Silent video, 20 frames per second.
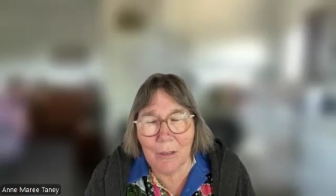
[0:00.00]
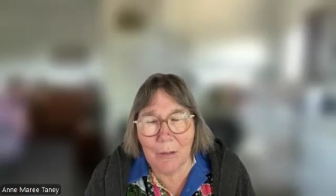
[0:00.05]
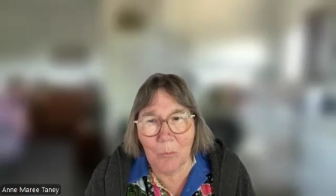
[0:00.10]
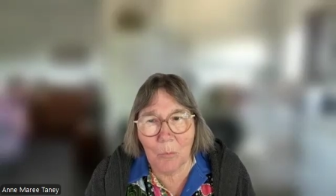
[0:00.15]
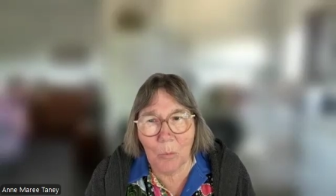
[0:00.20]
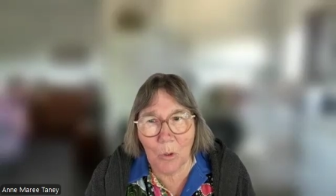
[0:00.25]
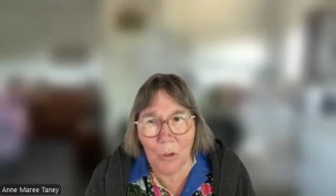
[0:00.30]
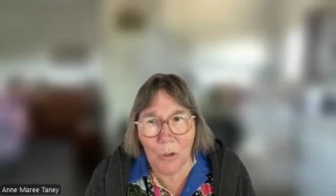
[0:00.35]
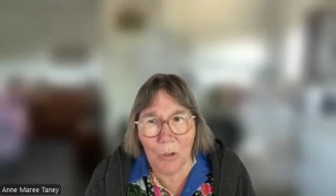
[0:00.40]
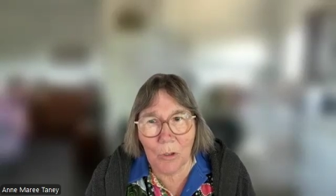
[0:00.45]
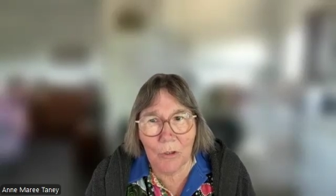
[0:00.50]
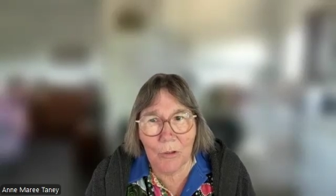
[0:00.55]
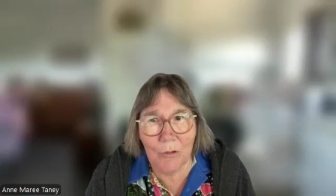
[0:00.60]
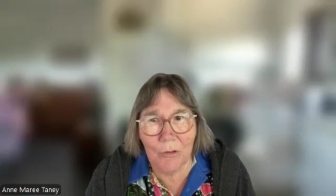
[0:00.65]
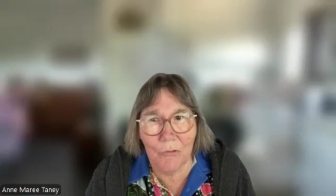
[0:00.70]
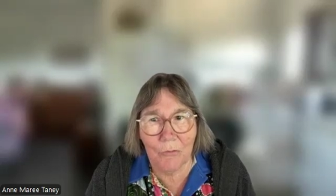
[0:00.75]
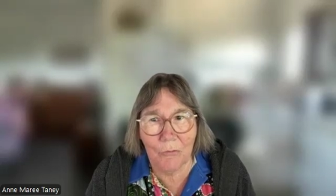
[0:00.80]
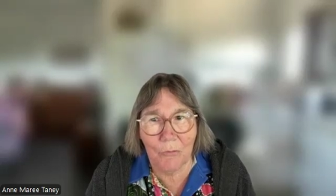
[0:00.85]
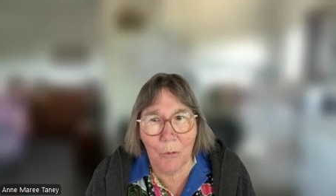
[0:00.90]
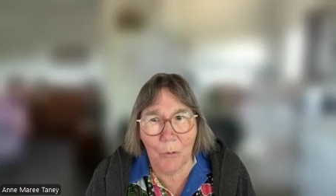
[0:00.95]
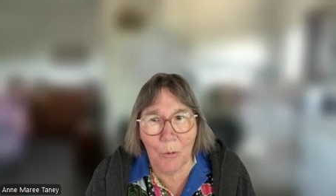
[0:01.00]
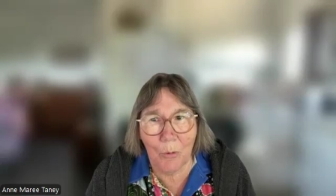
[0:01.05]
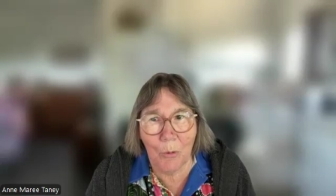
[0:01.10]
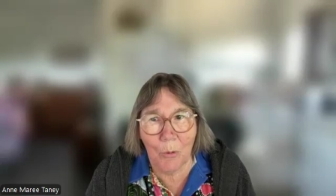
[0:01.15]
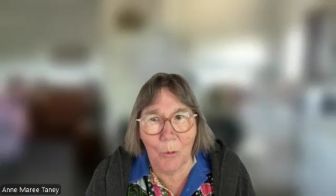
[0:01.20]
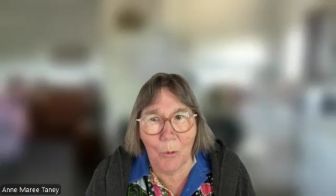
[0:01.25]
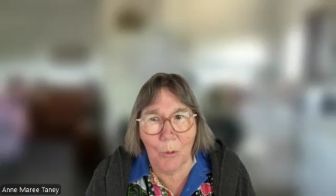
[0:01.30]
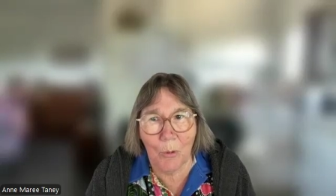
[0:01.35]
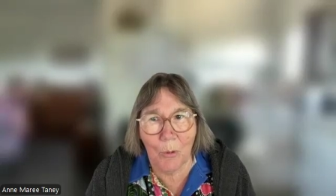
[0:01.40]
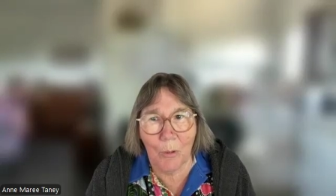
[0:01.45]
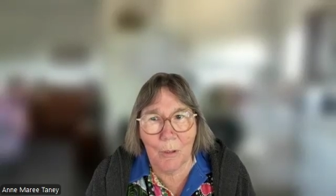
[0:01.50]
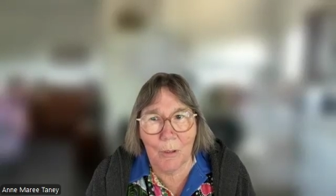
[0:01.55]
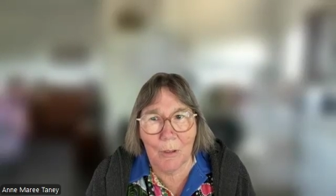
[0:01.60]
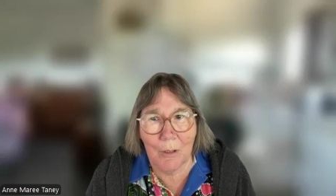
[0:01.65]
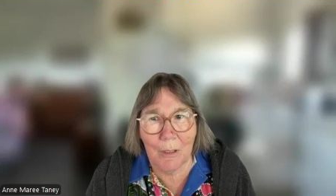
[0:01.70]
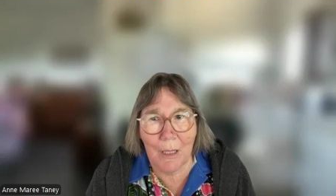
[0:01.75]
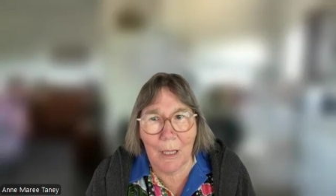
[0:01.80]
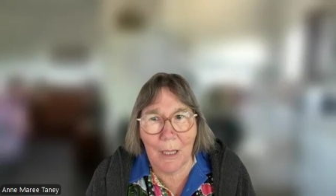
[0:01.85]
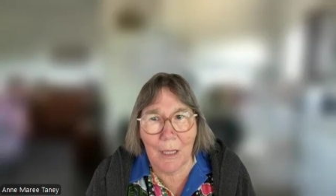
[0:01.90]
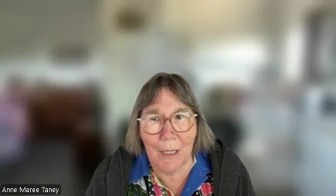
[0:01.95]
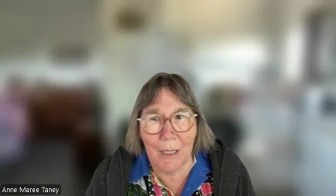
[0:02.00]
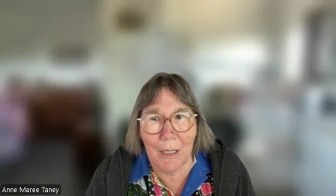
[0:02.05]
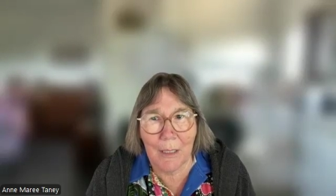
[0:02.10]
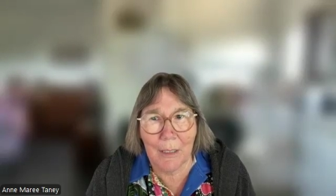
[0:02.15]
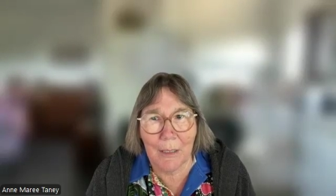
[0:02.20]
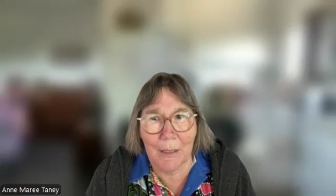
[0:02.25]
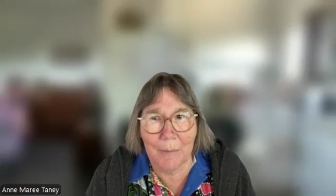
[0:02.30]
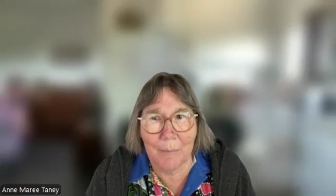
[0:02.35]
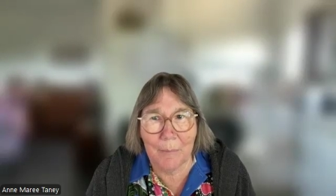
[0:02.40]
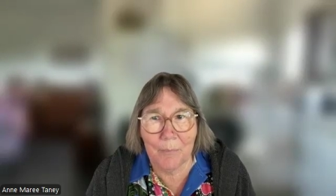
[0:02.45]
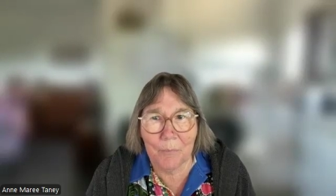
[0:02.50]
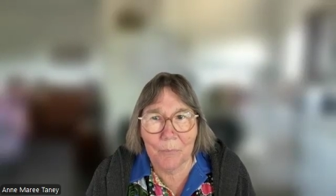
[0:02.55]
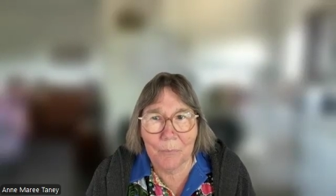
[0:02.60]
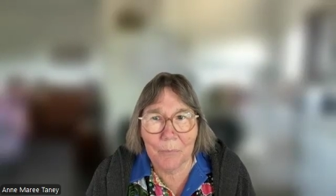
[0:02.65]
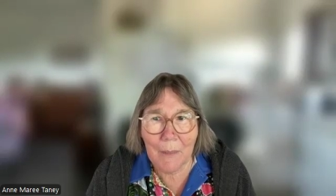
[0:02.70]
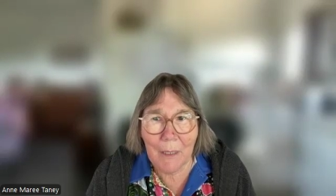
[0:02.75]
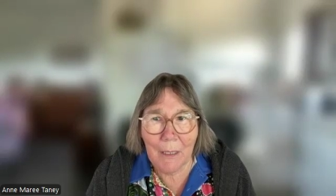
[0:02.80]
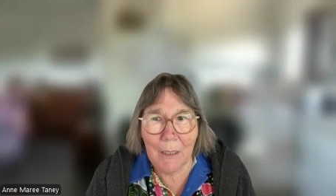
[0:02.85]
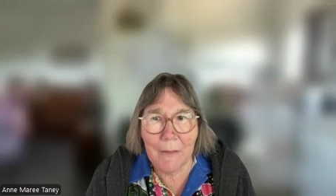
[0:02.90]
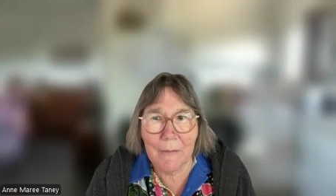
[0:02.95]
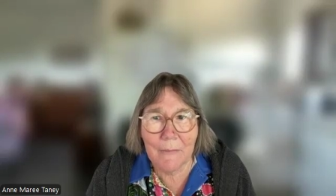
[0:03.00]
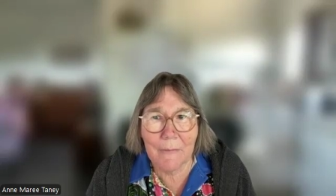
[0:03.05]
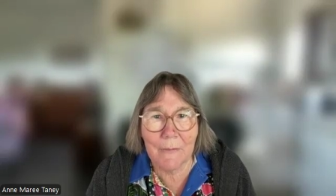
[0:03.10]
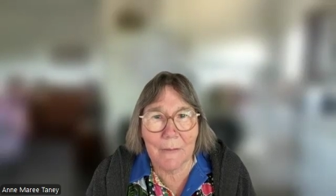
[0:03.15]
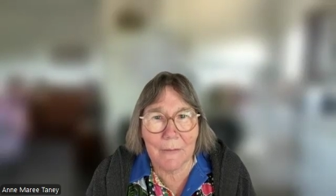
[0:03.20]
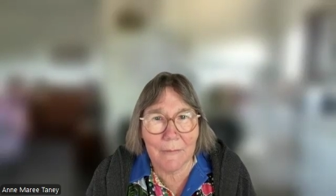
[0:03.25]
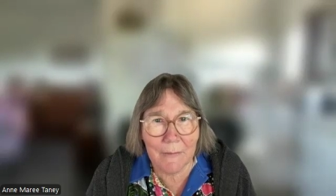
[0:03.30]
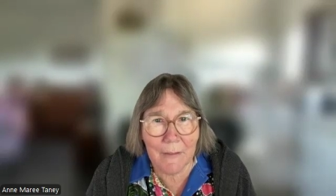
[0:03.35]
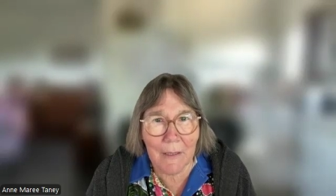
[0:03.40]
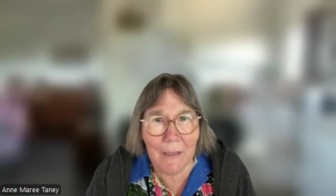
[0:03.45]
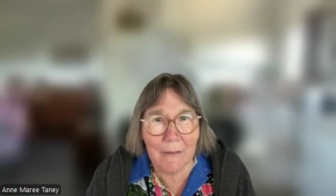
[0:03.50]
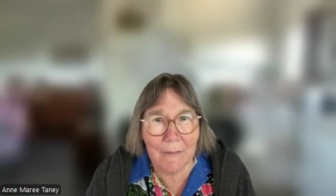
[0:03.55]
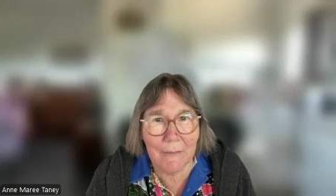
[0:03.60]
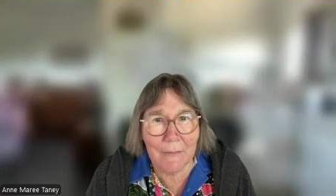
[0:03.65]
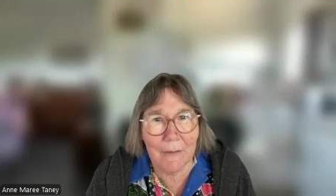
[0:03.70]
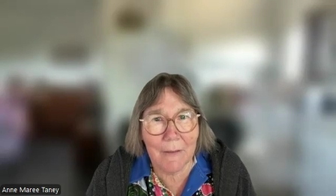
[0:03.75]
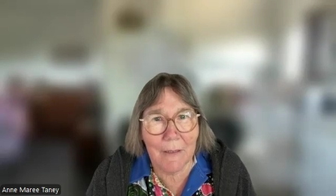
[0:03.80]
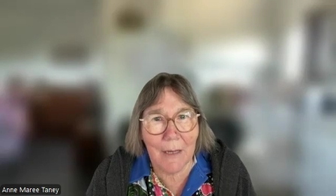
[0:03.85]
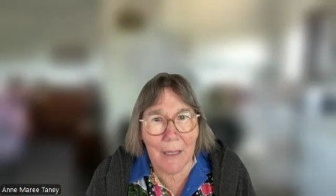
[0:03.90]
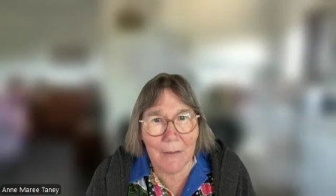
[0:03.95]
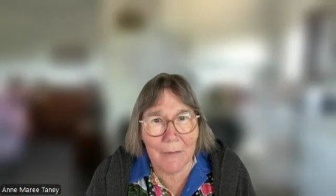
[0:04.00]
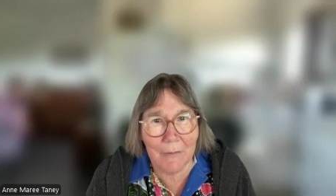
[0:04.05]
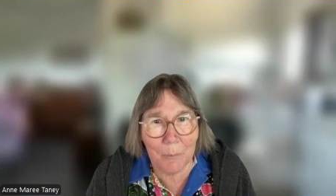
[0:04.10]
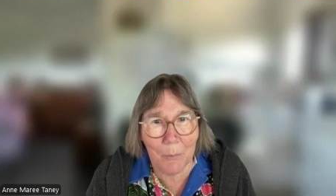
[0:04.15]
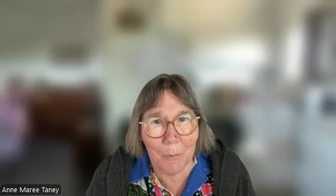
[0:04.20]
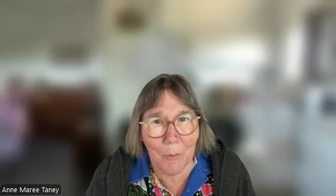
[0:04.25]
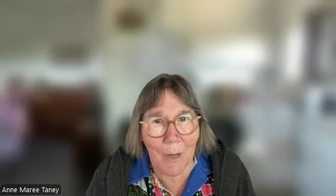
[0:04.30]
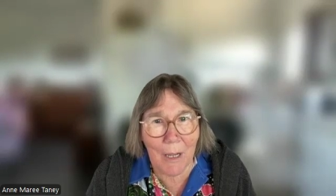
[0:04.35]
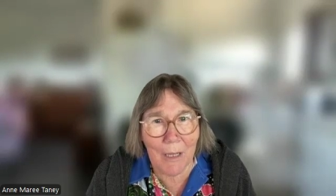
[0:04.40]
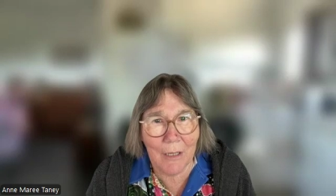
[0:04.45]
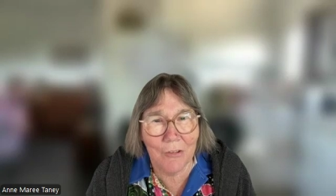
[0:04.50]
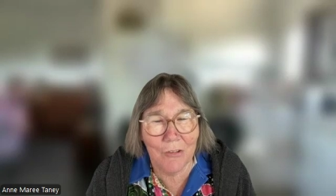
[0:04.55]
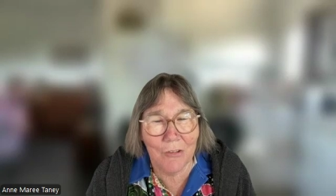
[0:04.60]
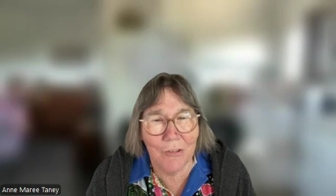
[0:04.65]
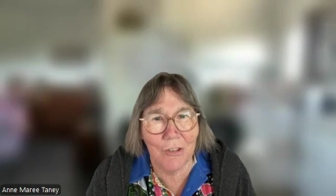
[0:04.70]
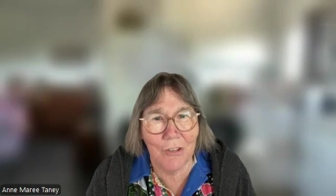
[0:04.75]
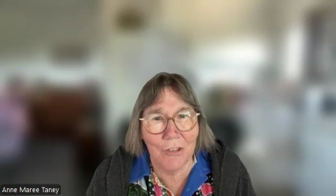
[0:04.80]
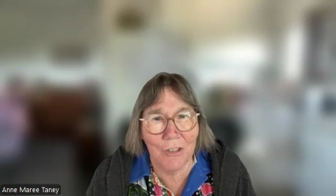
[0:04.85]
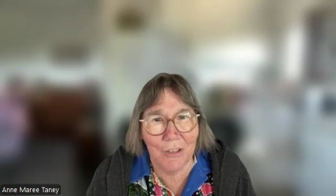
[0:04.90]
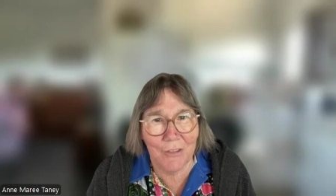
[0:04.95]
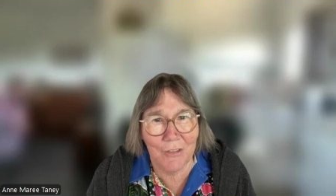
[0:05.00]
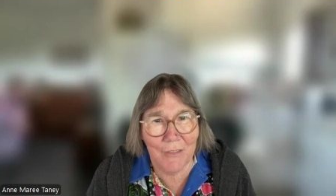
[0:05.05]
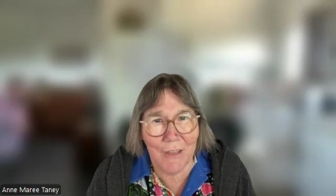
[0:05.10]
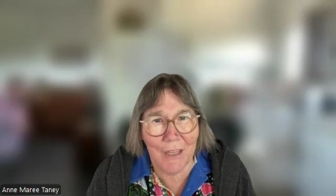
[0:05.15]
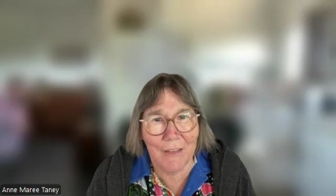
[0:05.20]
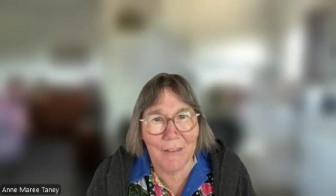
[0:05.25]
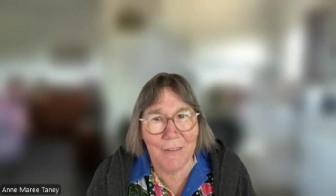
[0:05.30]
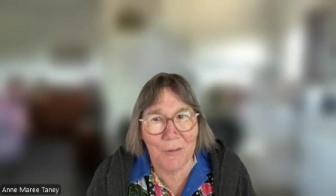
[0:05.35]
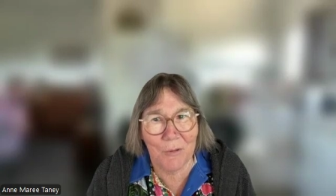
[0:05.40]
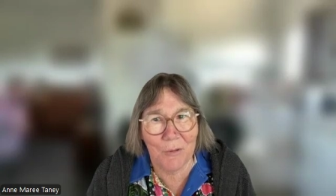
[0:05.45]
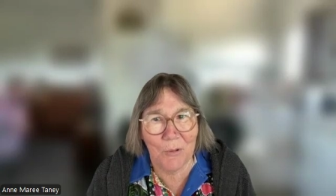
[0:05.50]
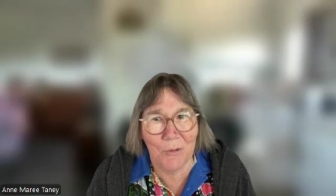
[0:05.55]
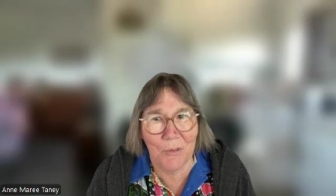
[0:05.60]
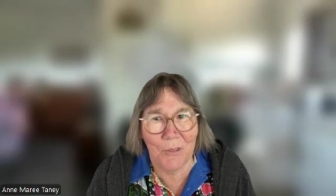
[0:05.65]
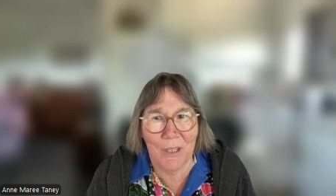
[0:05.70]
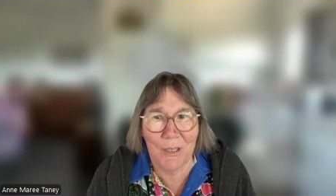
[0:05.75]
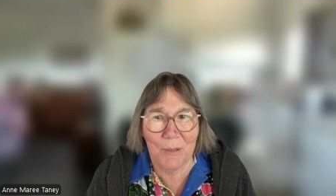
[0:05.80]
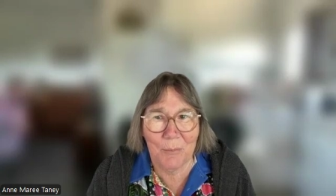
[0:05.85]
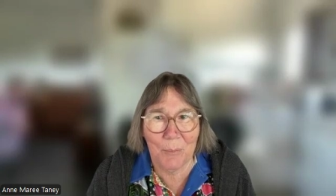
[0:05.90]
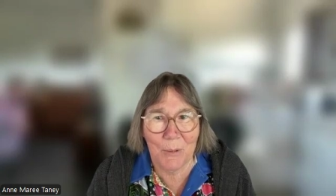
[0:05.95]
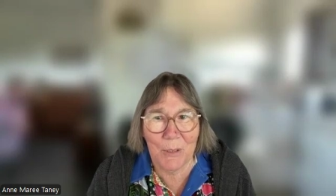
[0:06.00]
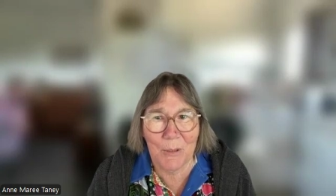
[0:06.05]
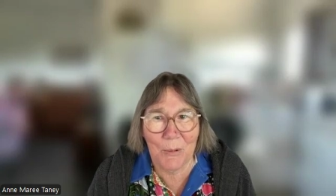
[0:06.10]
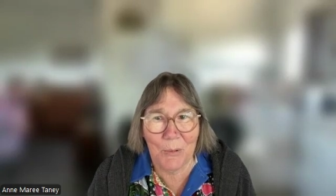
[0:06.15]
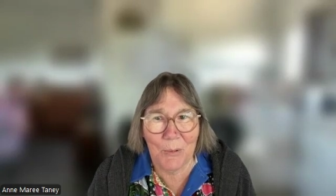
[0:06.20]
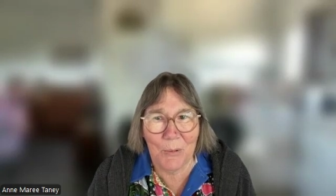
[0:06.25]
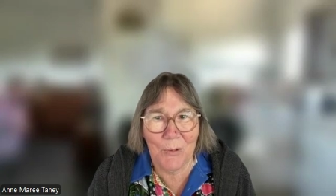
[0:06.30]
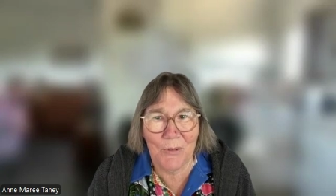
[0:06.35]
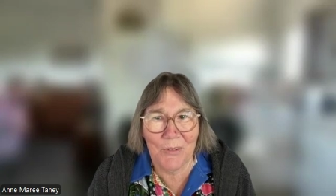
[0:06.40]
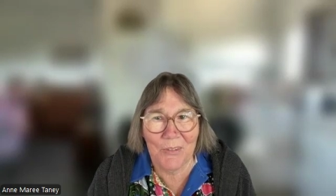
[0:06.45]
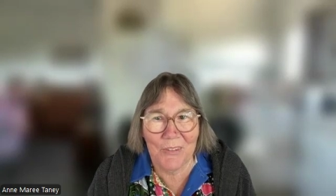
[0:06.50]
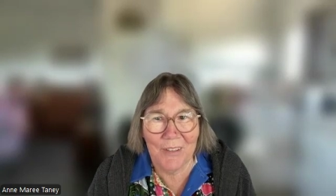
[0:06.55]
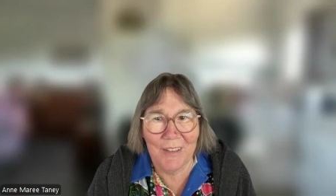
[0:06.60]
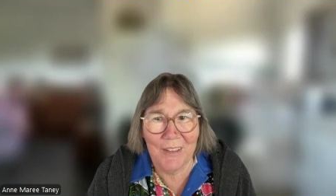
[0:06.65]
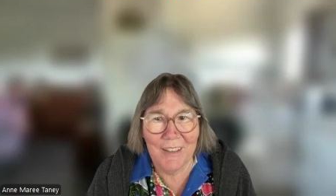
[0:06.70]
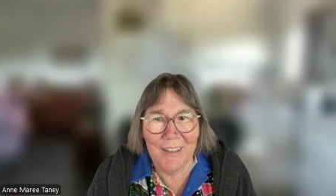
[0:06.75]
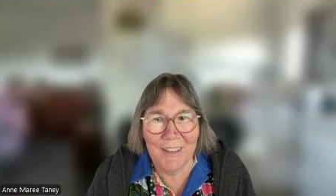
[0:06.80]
words for success and aspiration and that sort of thing, because